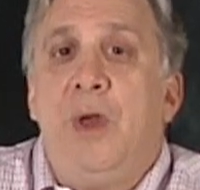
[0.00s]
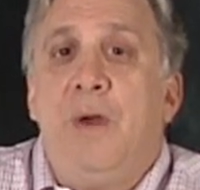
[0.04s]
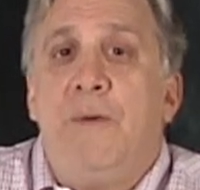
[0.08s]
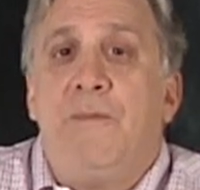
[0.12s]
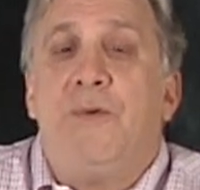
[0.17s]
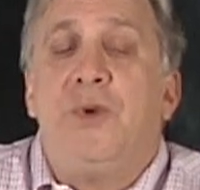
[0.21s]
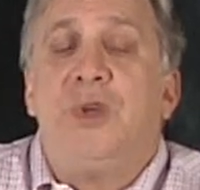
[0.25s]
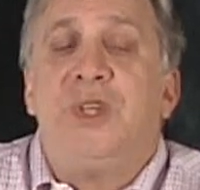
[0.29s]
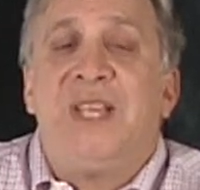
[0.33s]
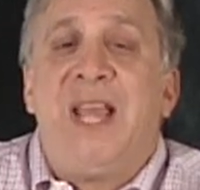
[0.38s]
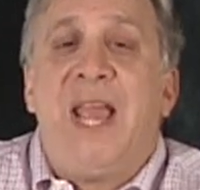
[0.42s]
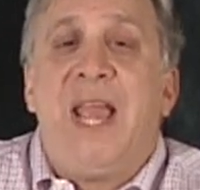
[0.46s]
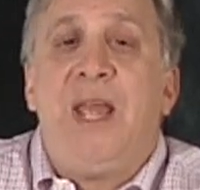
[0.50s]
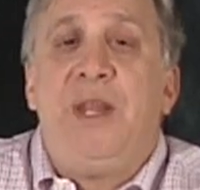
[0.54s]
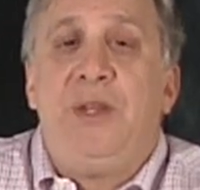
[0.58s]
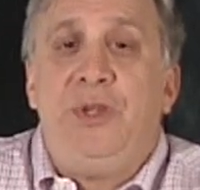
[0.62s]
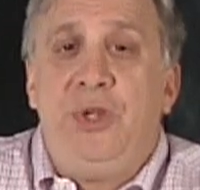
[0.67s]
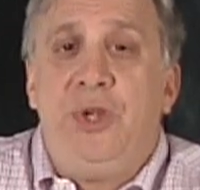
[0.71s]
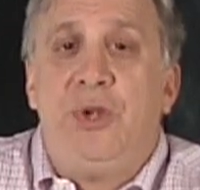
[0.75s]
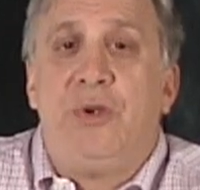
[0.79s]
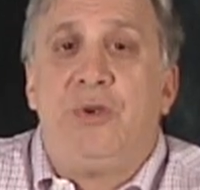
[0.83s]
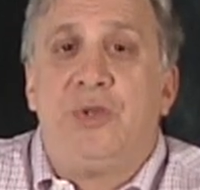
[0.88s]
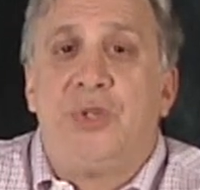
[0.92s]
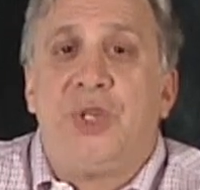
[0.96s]
For 10
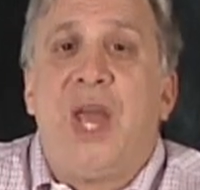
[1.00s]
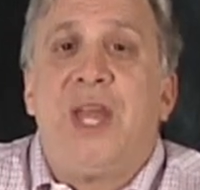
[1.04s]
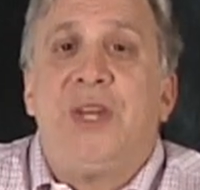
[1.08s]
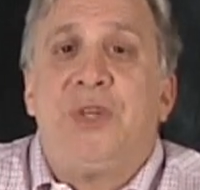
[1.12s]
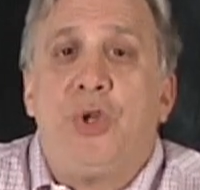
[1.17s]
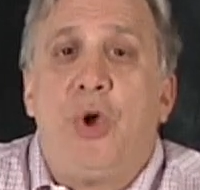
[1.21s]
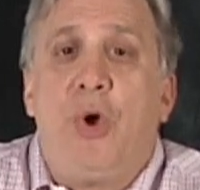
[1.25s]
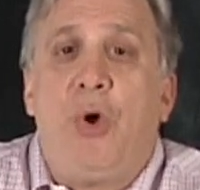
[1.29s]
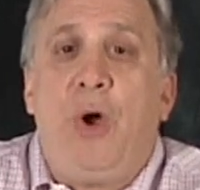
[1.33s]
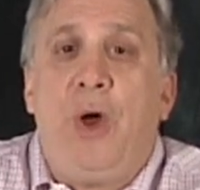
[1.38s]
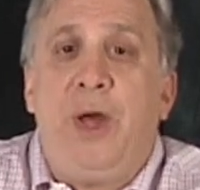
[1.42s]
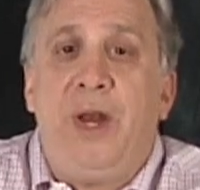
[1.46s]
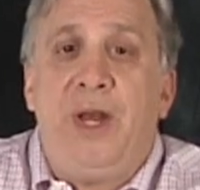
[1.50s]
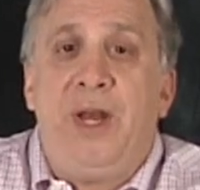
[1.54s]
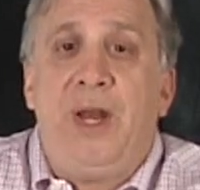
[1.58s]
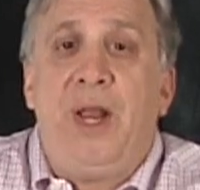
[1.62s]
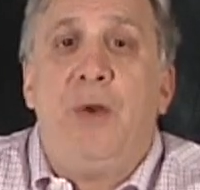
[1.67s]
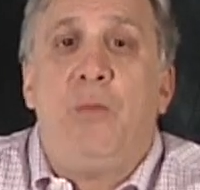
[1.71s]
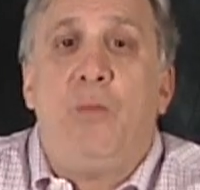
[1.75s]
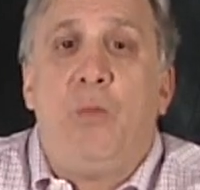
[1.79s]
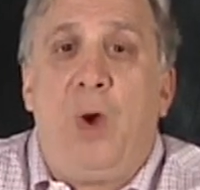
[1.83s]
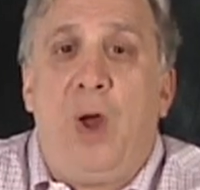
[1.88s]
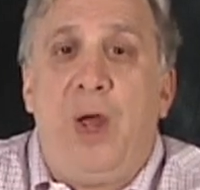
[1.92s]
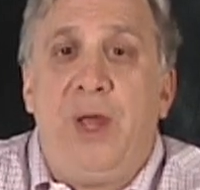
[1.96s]
years, I taught at
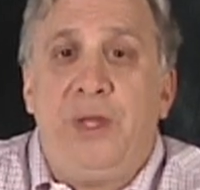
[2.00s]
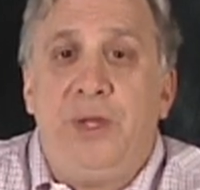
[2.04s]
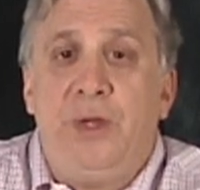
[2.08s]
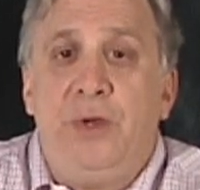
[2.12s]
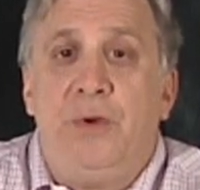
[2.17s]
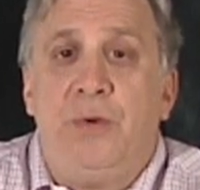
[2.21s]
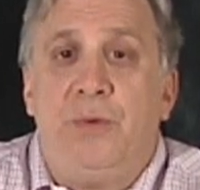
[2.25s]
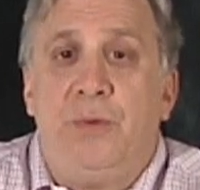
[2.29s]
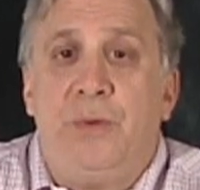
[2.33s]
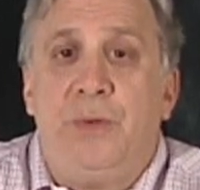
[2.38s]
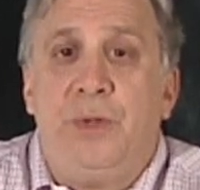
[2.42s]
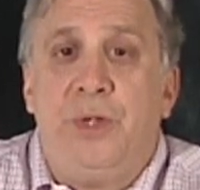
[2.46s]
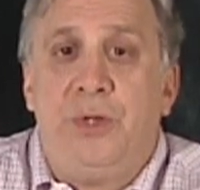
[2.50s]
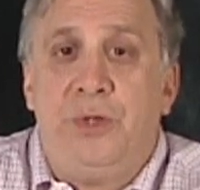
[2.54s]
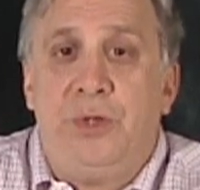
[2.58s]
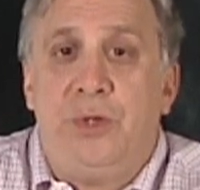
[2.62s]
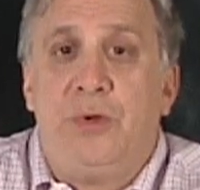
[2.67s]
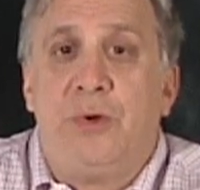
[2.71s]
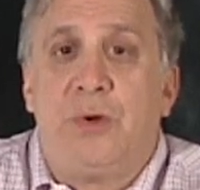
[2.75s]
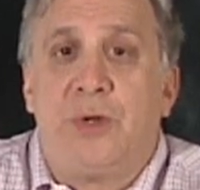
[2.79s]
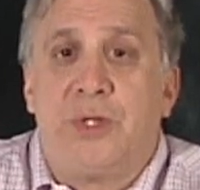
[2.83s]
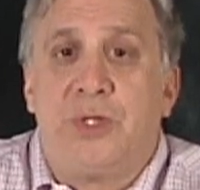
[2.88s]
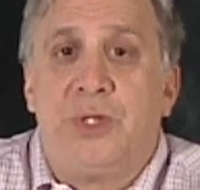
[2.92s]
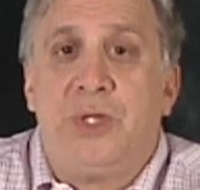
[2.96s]
NYU in New
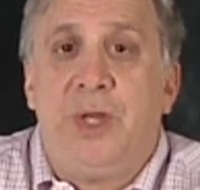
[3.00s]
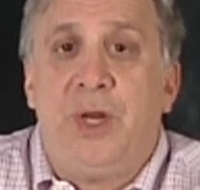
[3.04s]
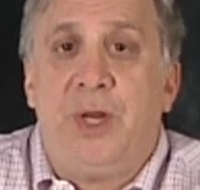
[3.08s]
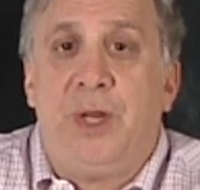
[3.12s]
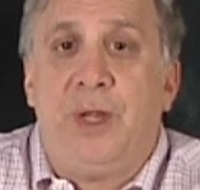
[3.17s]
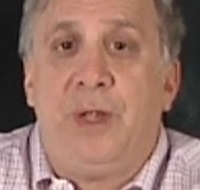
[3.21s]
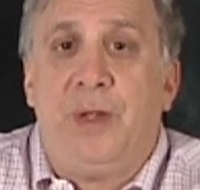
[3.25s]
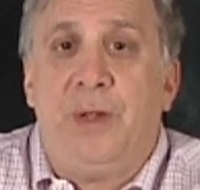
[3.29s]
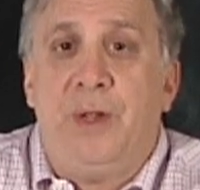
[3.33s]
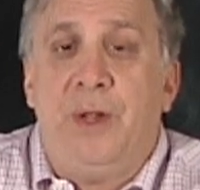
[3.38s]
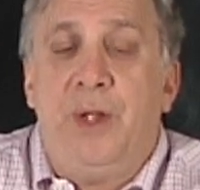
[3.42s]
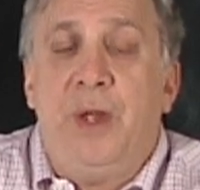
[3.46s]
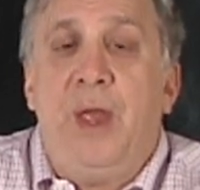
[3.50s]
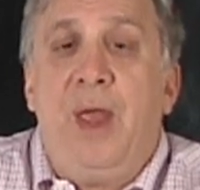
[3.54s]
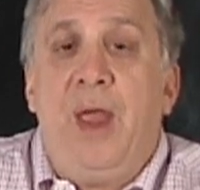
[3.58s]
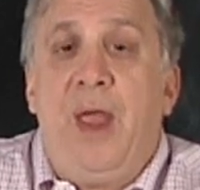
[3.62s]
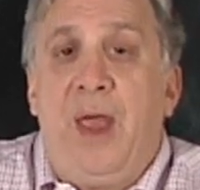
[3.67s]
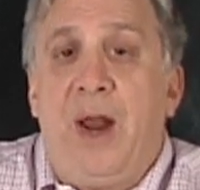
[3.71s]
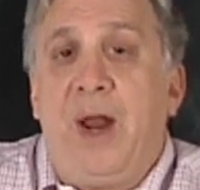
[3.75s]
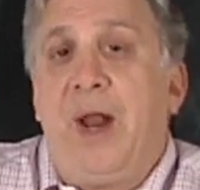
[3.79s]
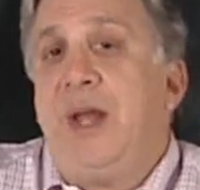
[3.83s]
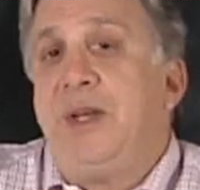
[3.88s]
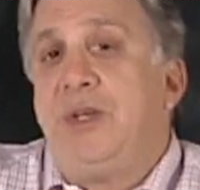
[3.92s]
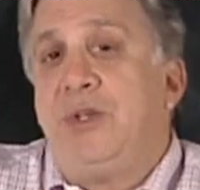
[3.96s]
York City,
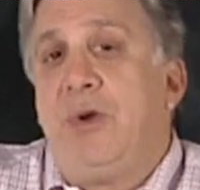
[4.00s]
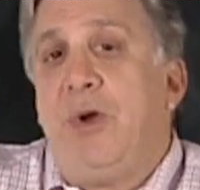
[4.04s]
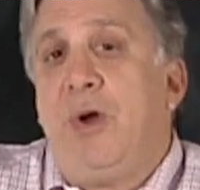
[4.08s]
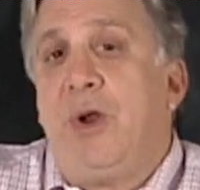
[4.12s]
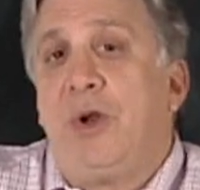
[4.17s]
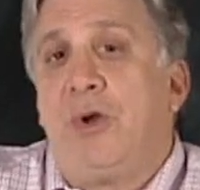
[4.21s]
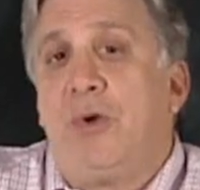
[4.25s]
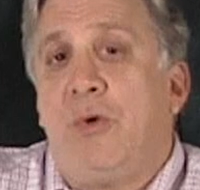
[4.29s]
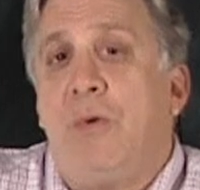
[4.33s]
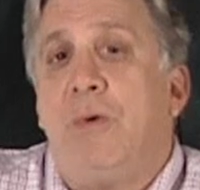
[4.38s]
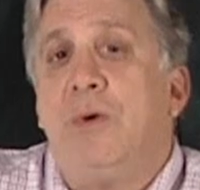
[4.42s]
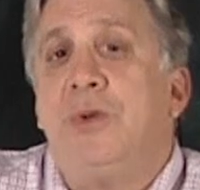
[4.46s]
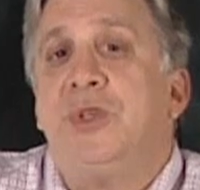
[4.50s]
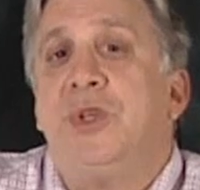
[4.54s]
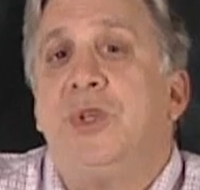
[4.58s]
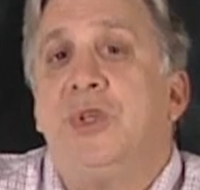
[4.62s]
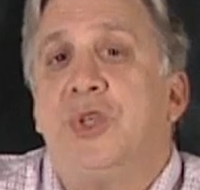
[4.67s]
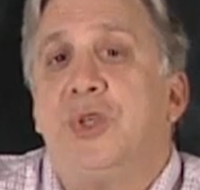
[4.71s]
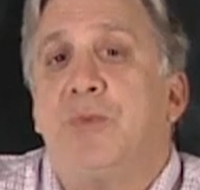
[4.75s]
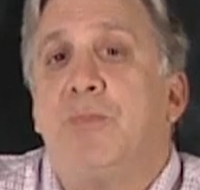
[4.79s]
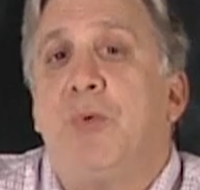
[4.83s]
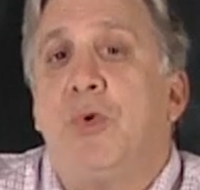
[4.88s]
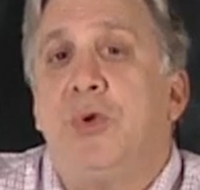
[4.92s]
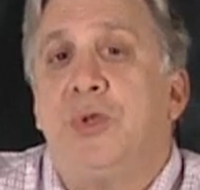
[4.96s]
and I taught a course in
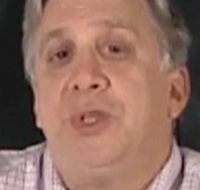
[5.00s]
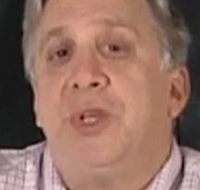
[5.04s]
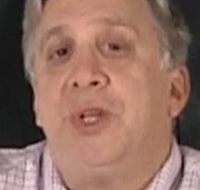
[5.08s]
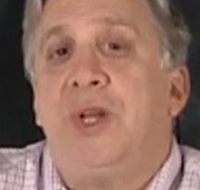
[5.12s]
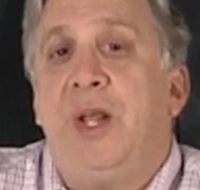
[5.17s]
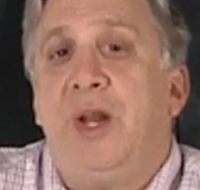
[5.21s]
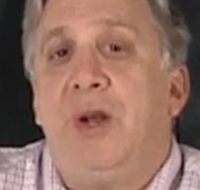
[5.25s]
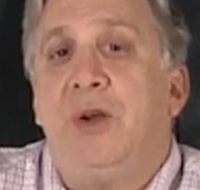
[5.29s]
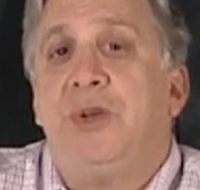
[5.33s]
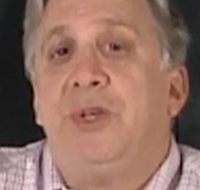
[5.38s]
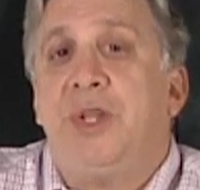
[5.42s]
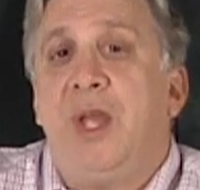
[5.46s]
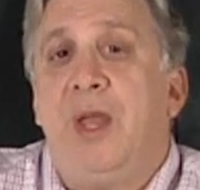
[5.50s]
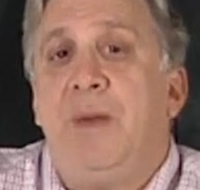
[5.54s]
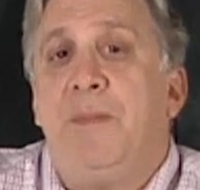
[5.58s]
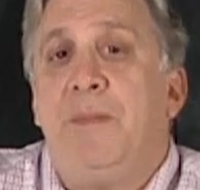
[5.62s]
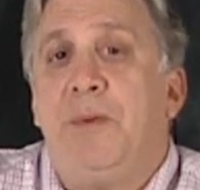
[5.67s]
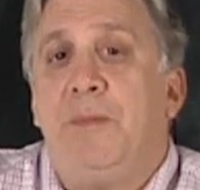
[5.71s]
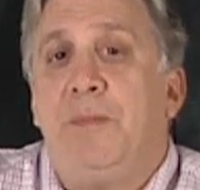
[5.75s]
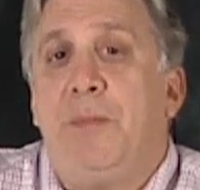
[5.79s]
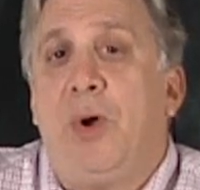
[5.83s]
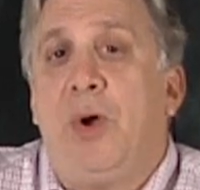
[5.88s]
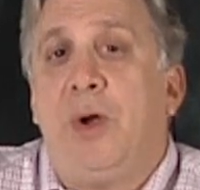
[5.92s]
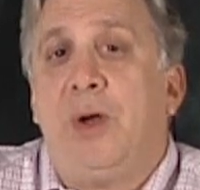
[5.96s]
sports and
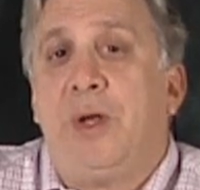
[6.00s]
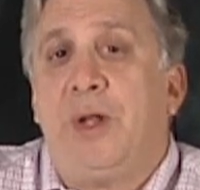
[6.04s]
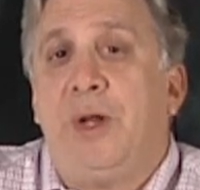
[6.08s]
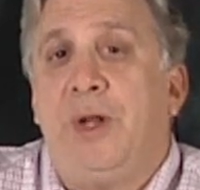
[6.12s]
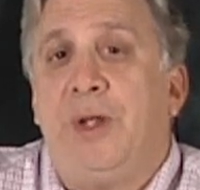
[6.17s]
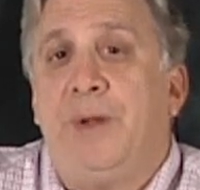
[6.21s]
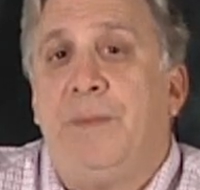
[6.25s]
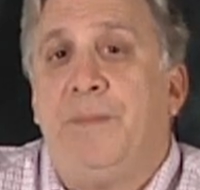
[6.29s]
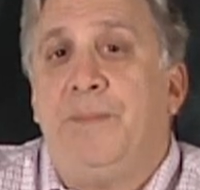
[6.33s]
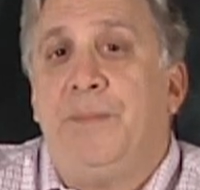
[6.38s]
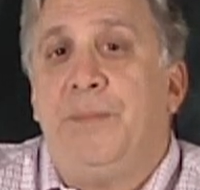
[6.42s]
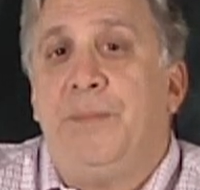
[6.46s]
entertainment marketing